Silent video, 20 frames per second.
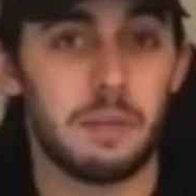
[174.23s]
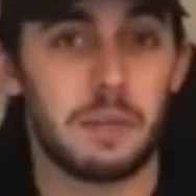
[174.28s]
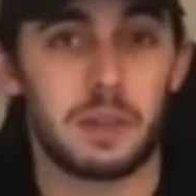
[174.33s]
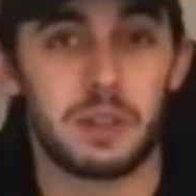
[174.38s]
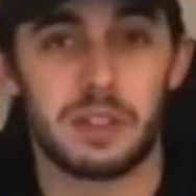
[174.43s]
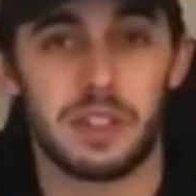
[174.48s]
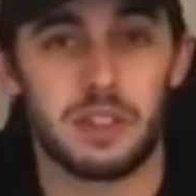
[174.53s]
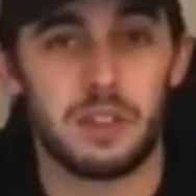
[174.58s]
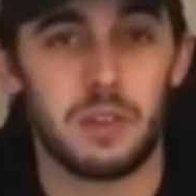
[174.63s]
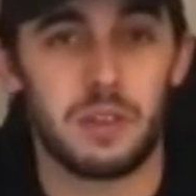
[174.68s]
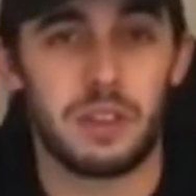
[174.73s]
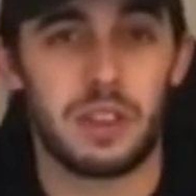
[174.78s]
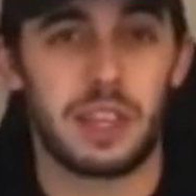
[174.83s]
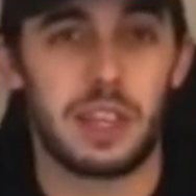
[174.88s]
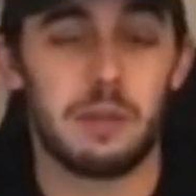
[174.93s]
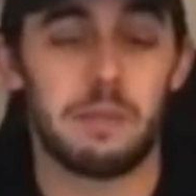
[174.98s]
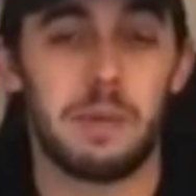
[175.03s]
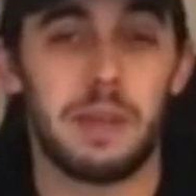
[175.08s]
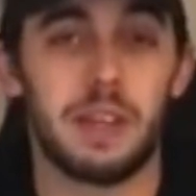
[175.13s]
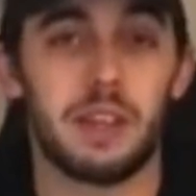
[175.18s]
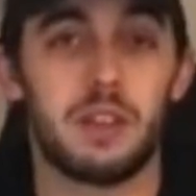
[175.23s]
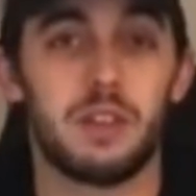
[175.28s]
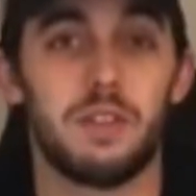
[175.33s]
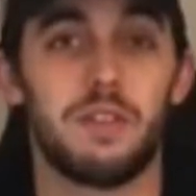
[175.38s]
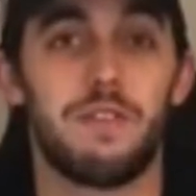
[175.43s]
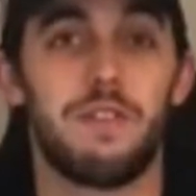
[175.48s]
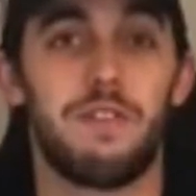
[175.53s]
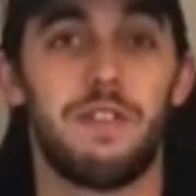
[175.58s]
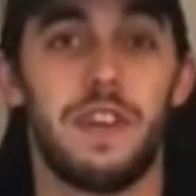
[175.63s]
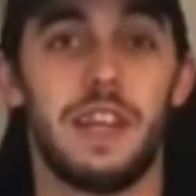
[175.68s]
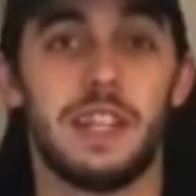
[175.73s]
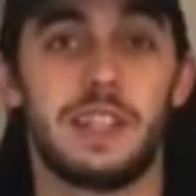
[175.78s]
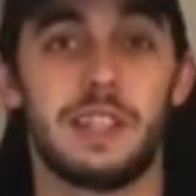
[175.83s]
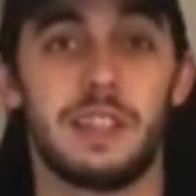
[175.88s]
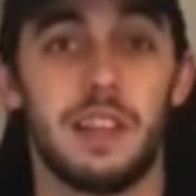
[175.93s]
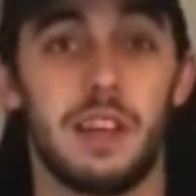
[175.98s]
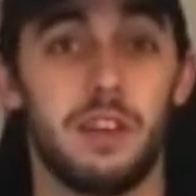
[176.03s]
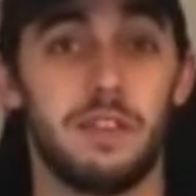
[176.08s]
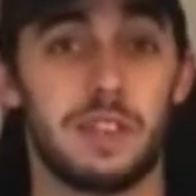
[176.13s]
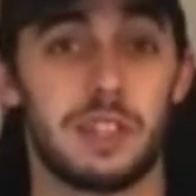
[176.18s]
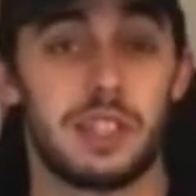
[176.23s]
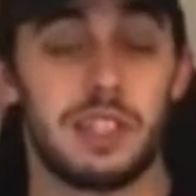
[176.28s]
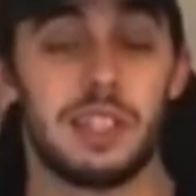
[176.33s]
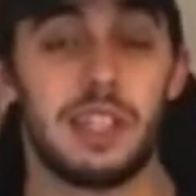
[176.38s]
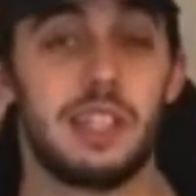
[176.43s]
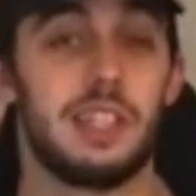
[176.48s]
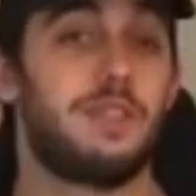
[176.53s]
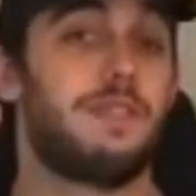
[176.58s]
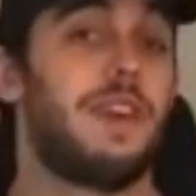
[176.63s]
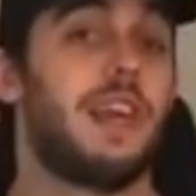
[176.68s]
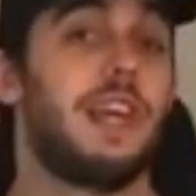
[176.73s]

because I don't think he'd be a good fit. Obviously, he's had his